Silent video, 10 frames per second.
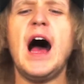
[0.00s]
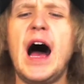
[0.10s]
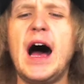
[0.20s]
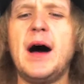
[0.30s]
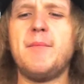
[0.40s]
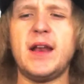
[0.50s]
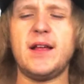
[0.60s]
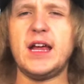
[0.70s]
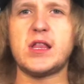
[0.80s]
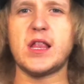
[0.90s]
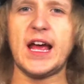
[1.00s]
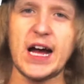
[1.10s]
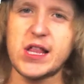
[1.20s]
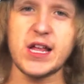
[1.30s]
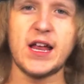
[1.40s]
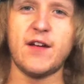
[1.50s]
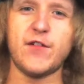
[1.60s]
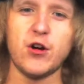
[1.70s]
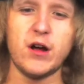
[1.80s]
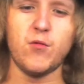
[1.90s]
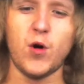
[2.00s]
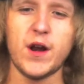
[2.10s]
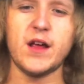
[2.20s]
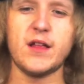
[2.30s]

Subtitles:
But it's like I said, if you're wanting